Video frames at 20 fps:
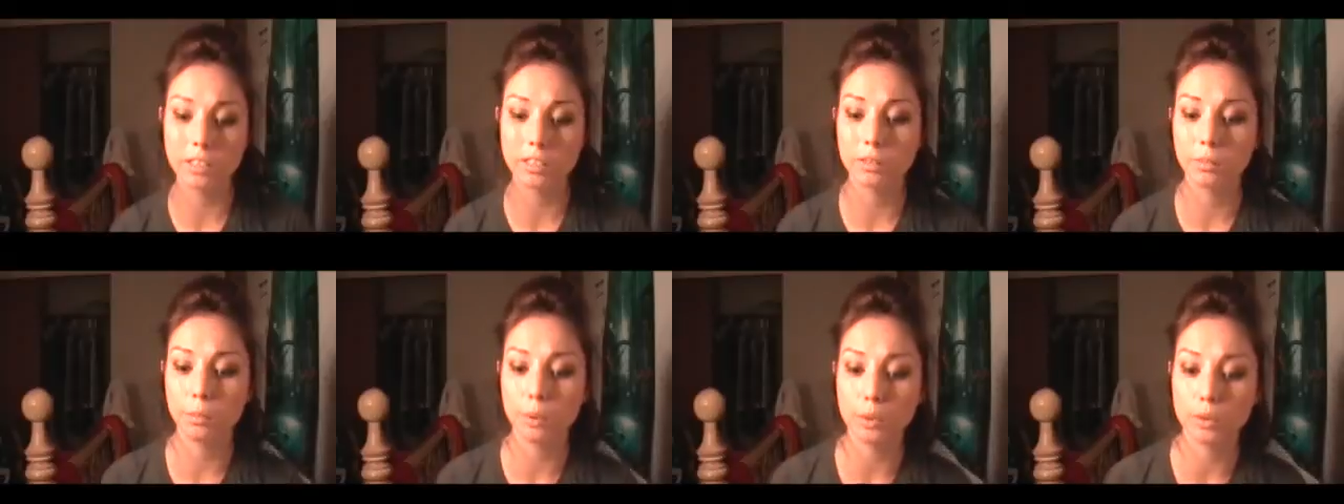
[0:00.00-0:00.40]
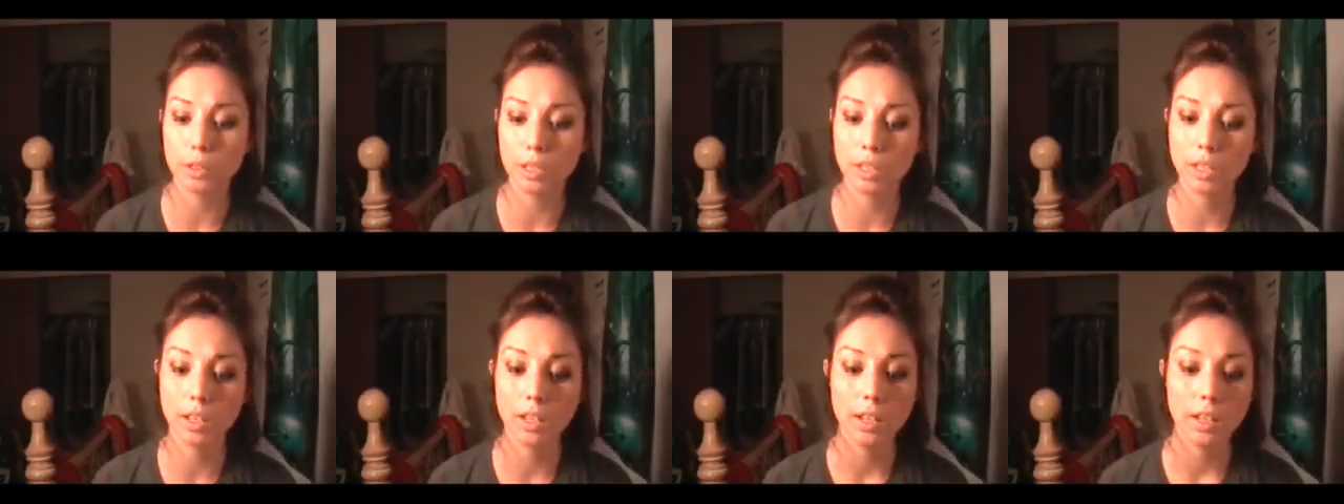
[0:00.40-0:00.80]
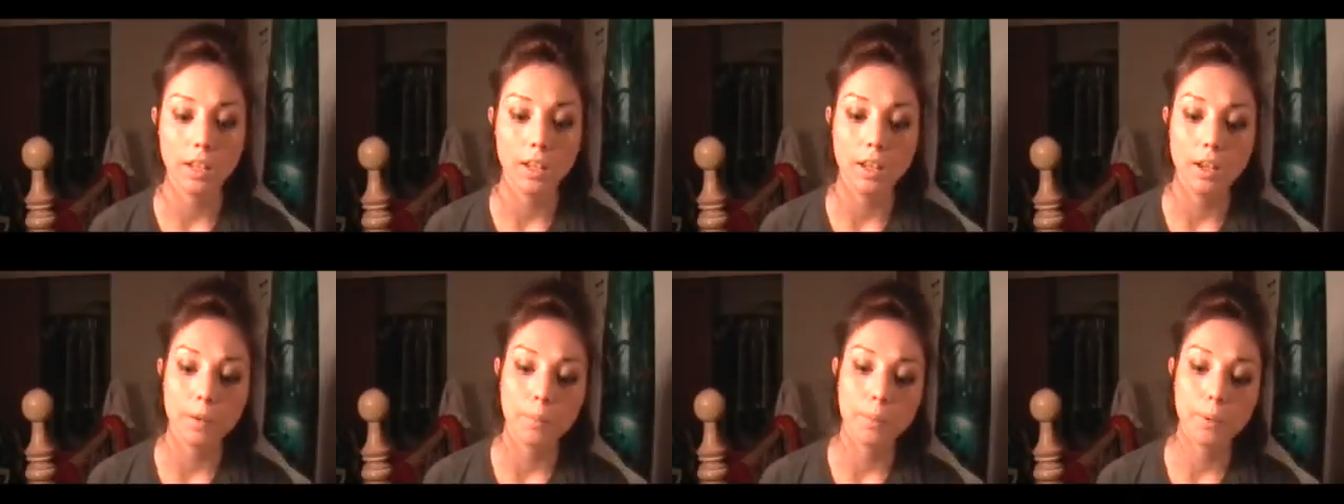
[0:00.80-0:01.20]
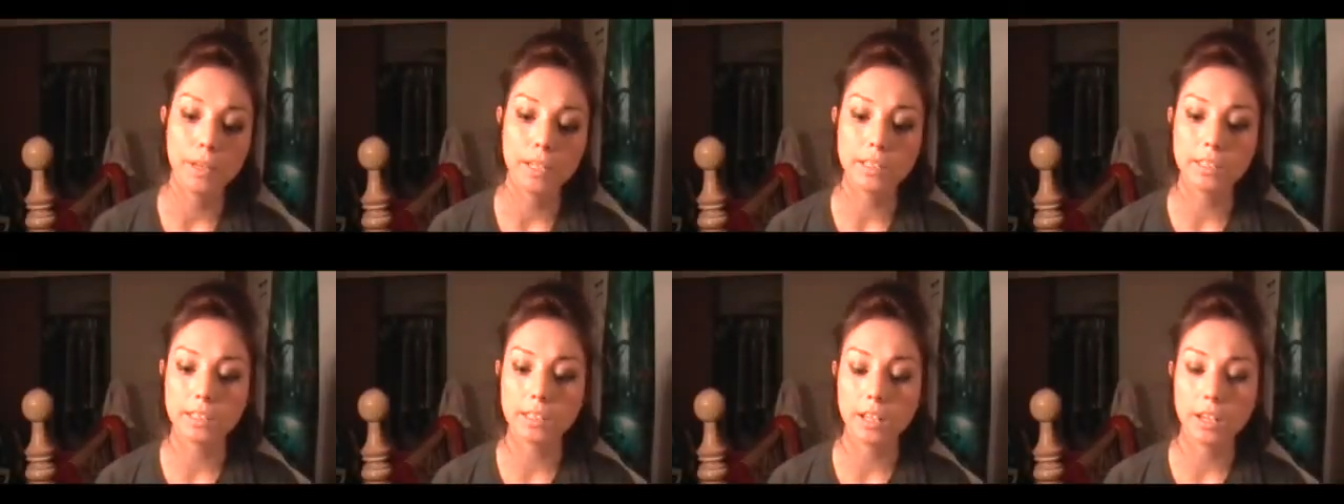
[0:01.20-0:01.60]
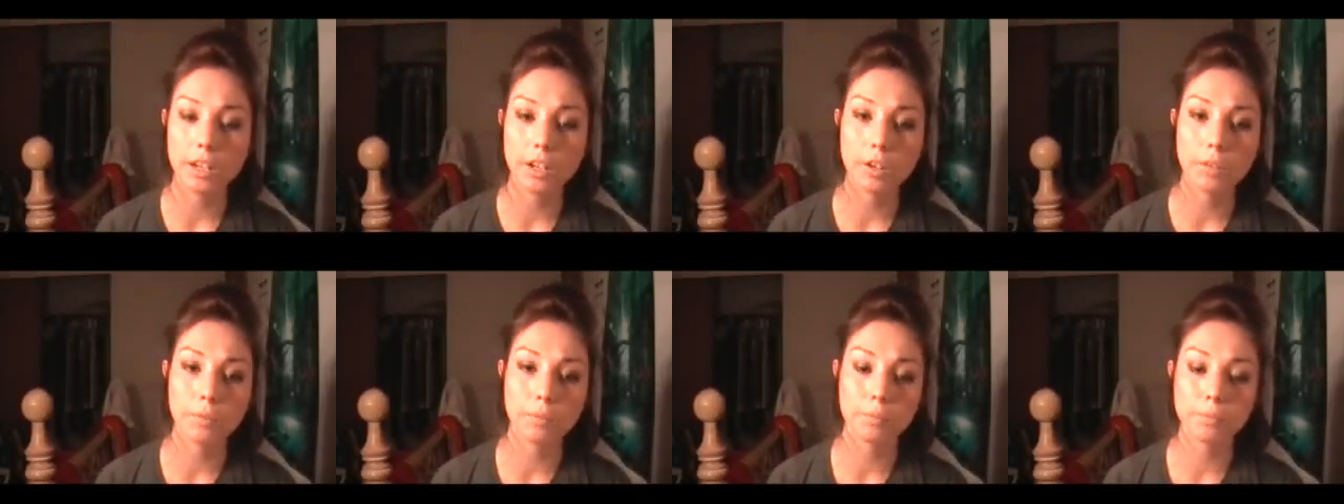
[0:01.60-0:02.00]
this music, but
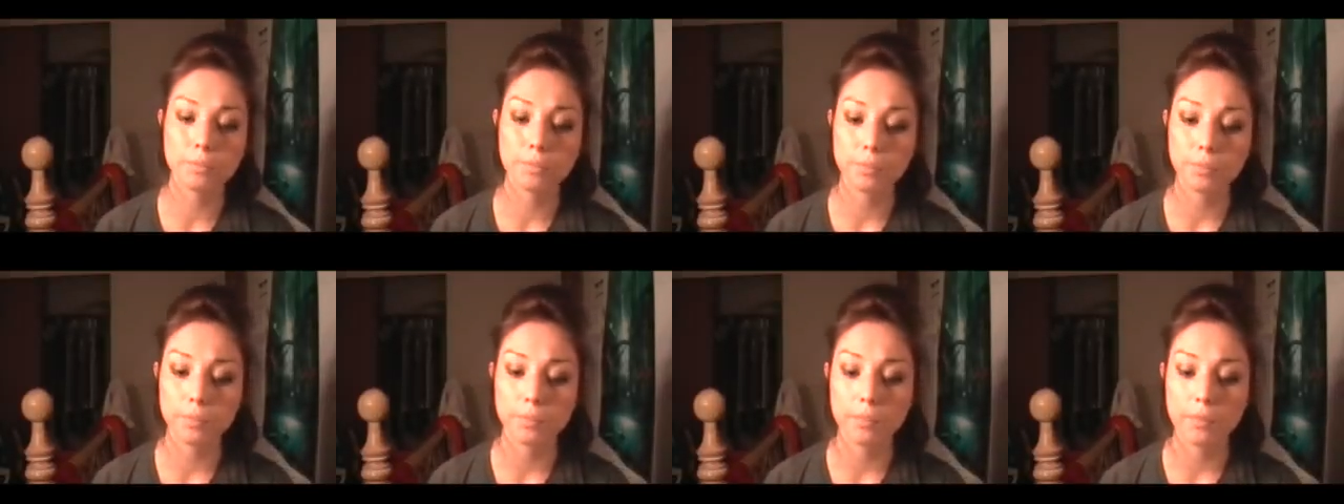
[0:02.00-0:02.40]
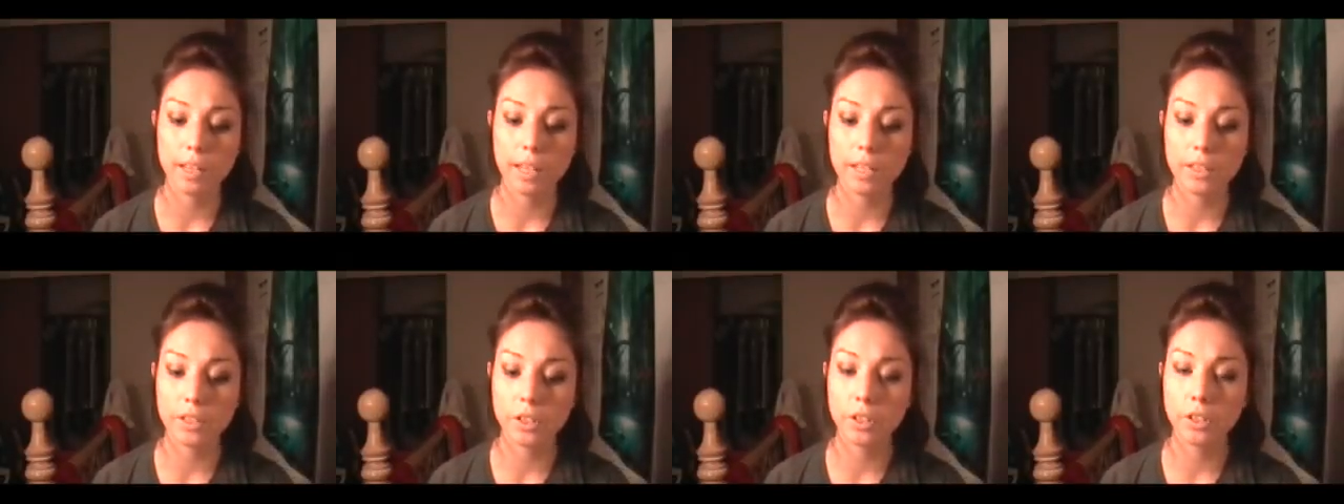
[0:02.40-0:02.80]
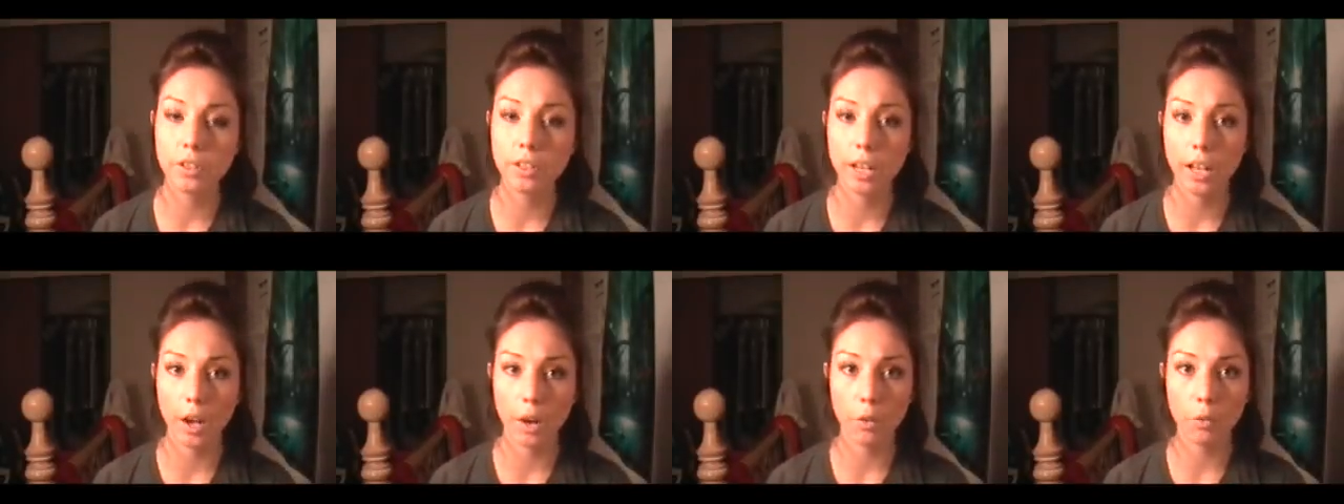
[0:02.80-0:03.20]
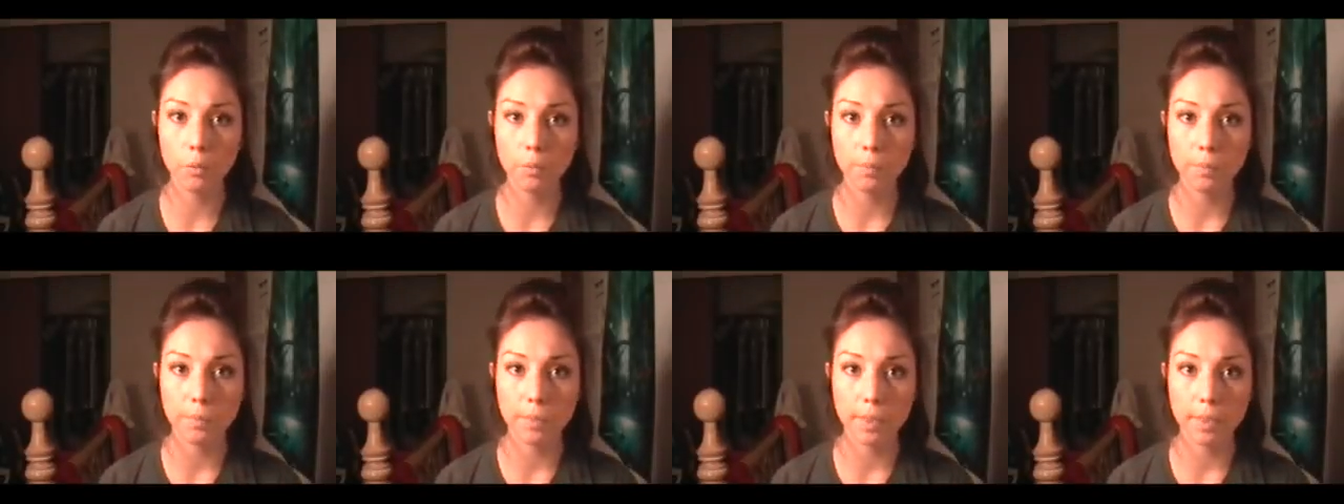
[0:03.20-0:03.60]
it turned out